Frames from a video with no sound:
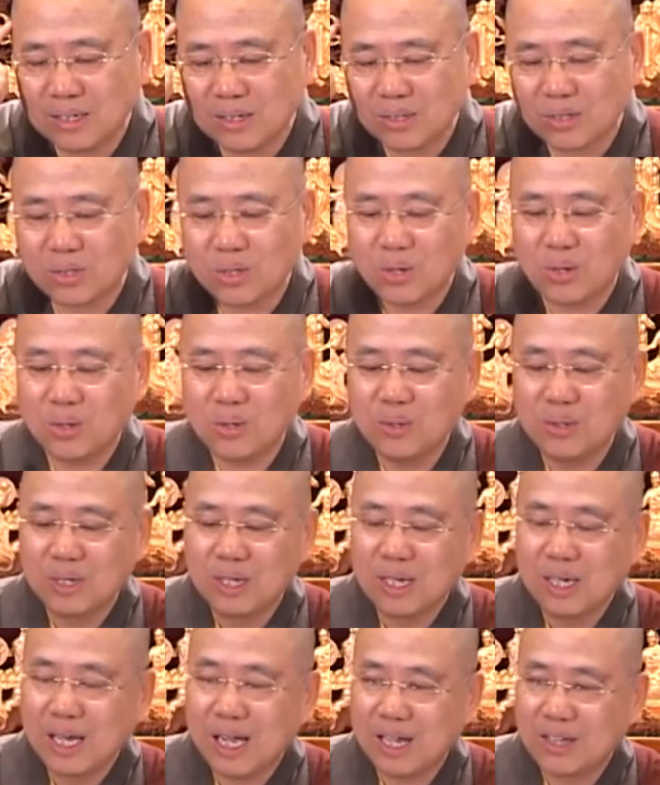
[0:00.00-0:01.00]
So
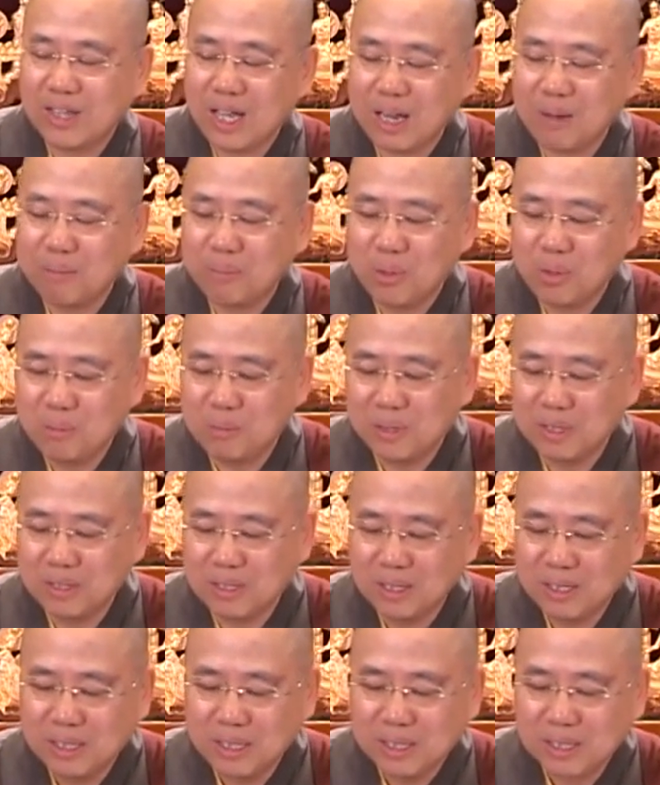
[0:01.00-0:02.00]
at that
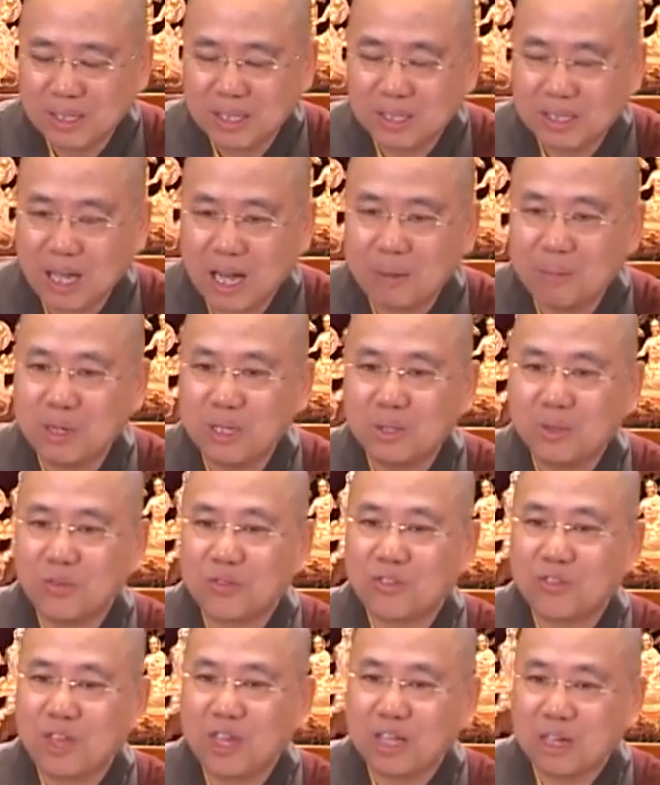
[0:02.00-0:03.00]
moment, the Dharma you
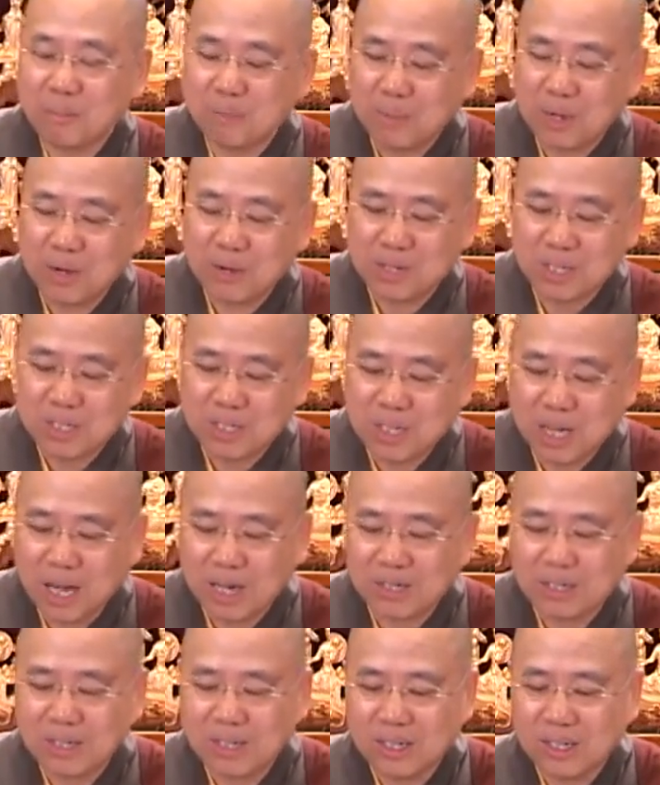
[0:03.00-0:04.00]
think about is
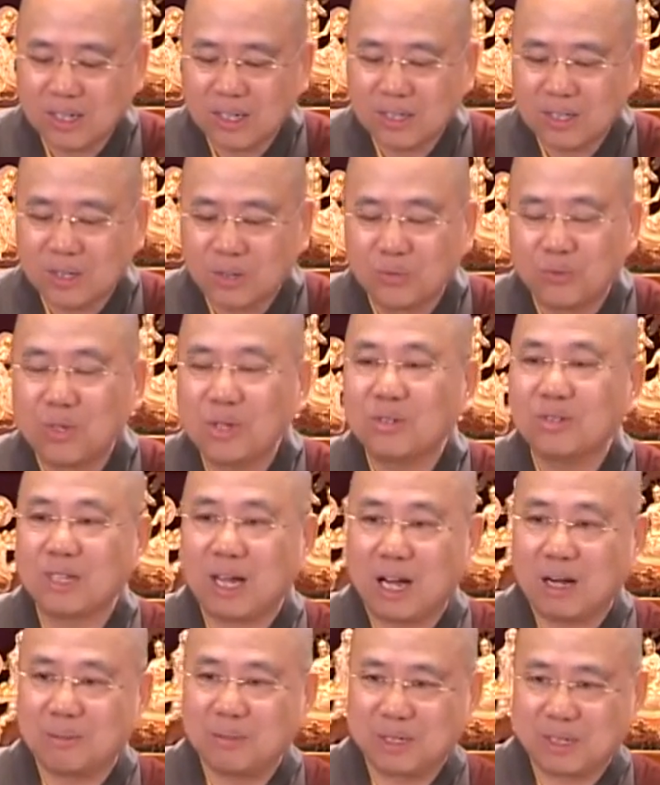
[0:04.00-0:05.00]
not the real
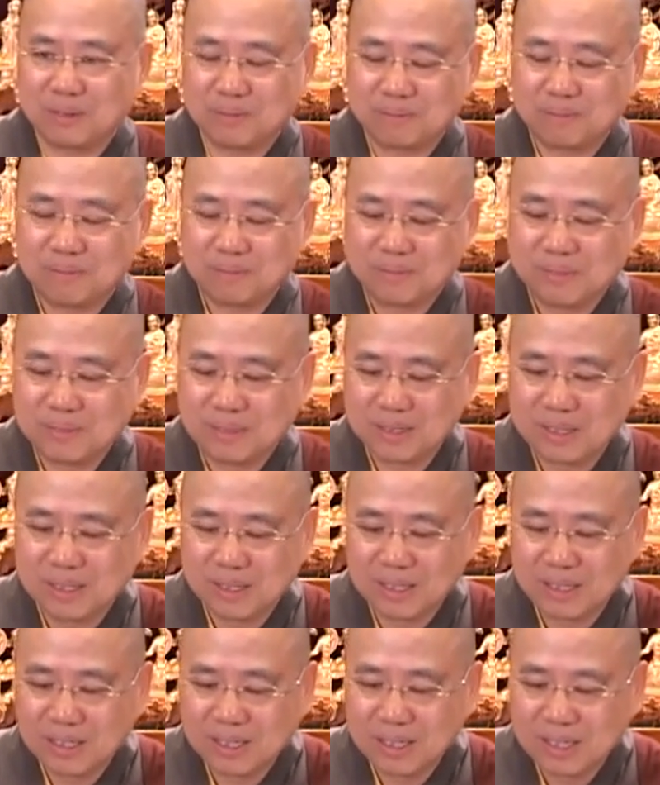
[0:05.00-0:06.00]
Dharma.
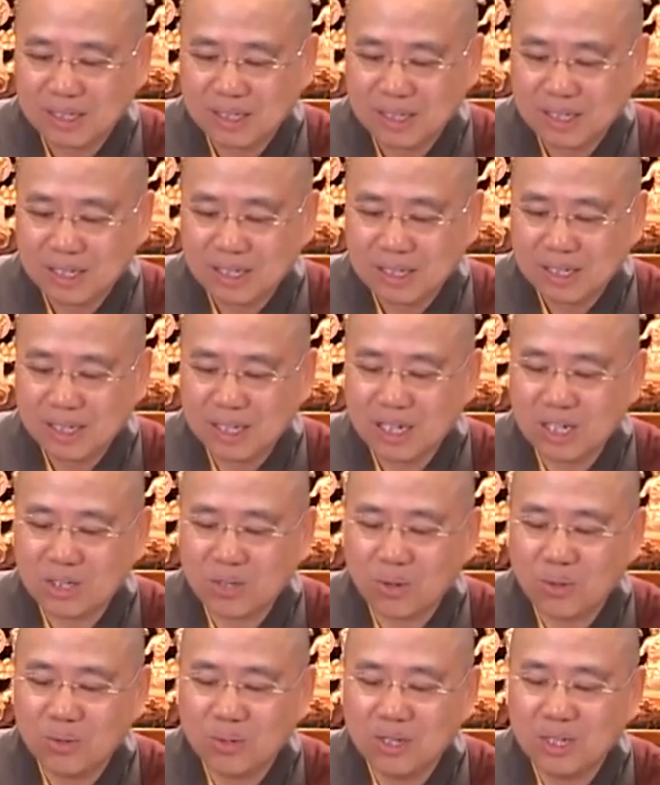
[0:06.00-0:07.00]
It is
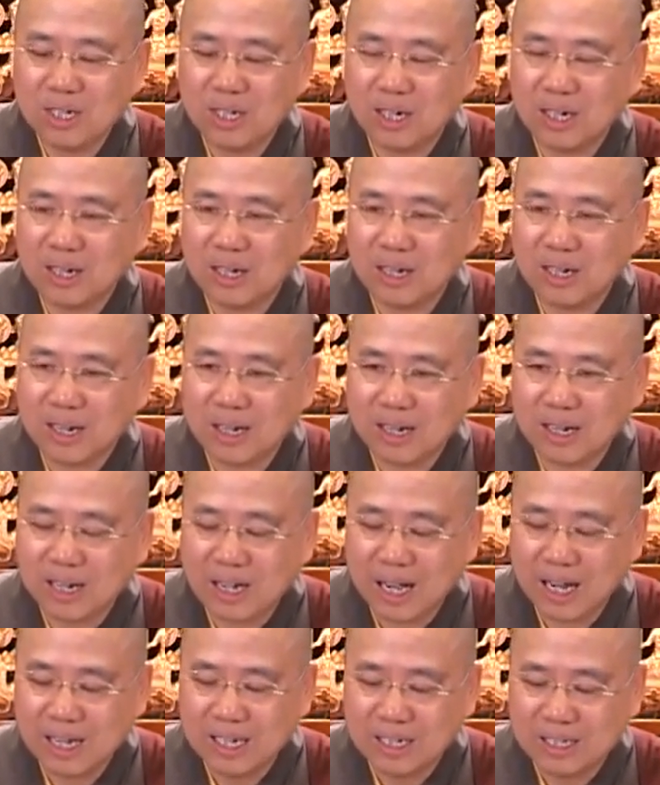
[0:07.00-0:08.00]
only a
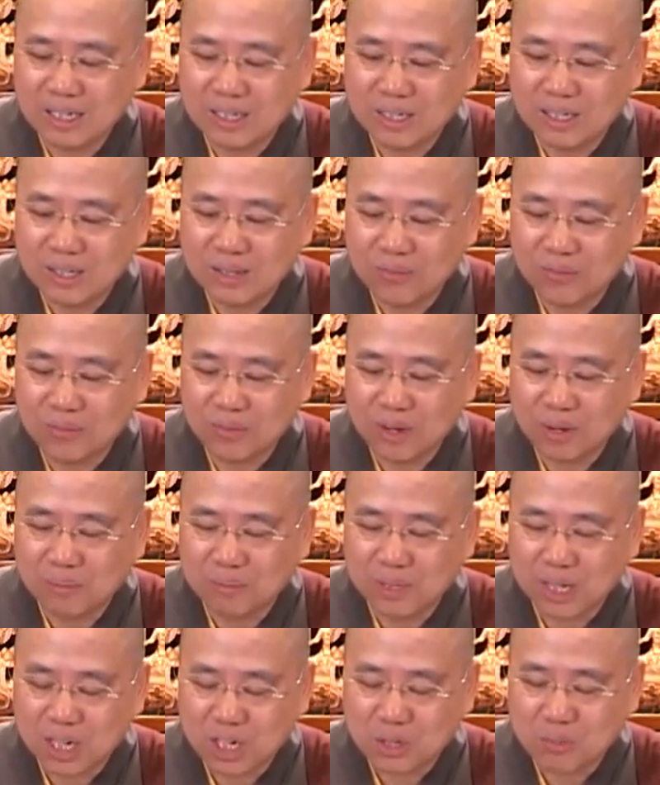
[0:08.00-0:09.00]
guidance
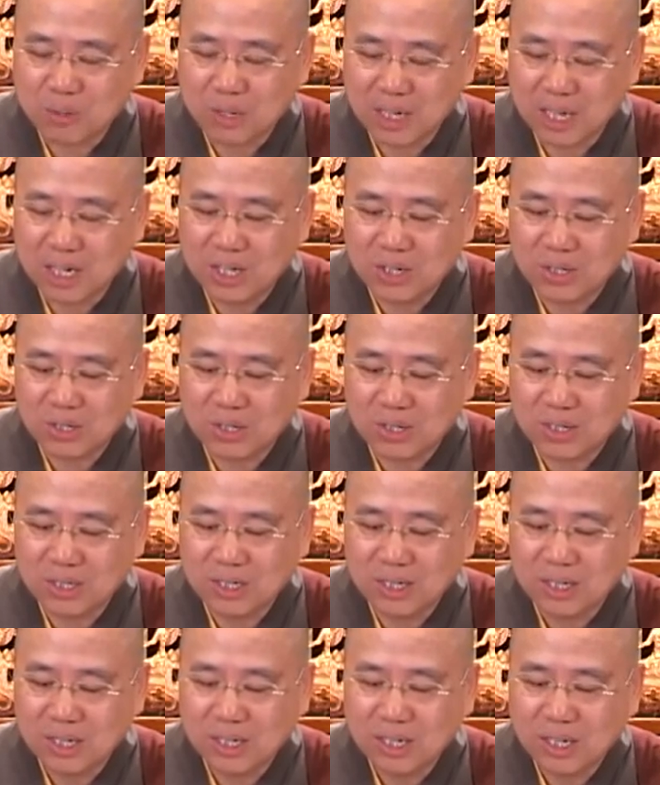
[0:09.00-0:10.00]
from the
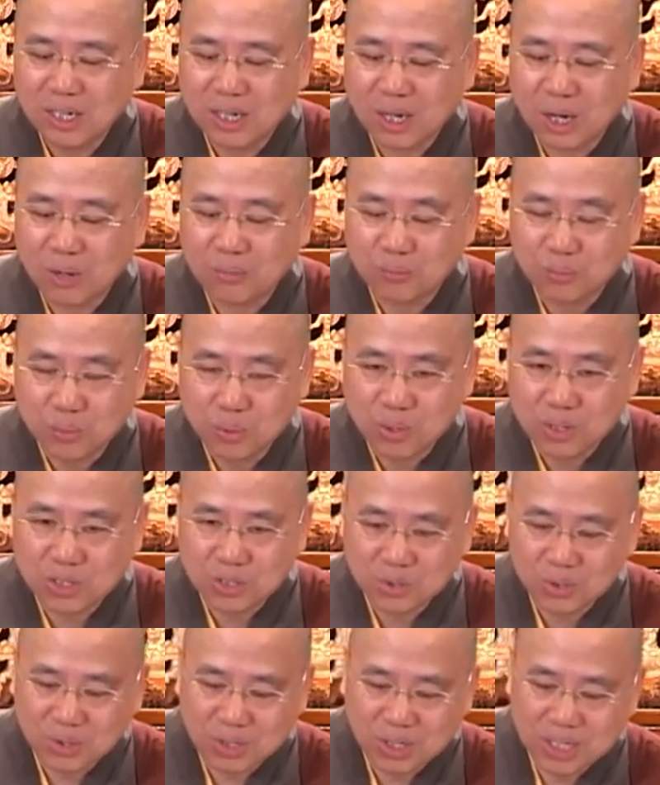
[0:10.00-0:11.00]
explanation of
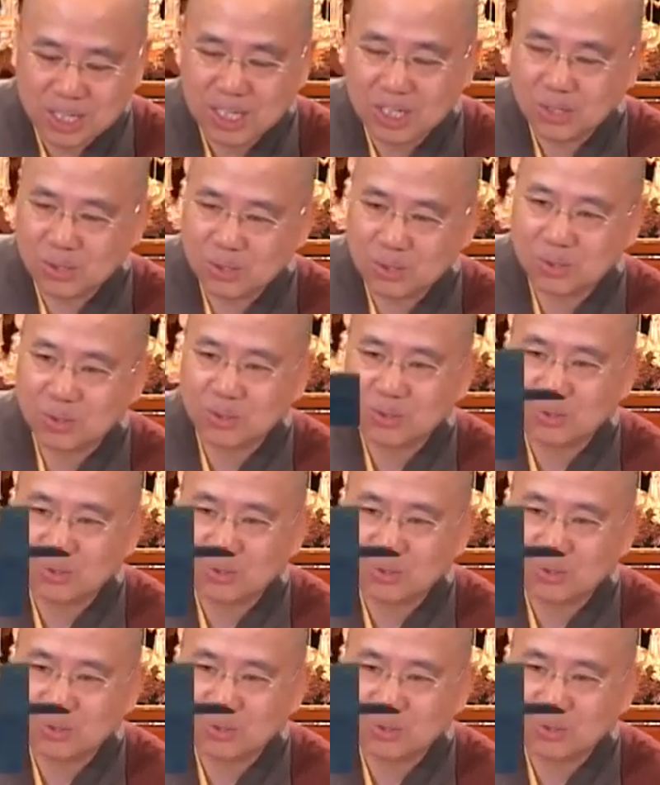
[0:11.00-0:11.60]
words to lead you to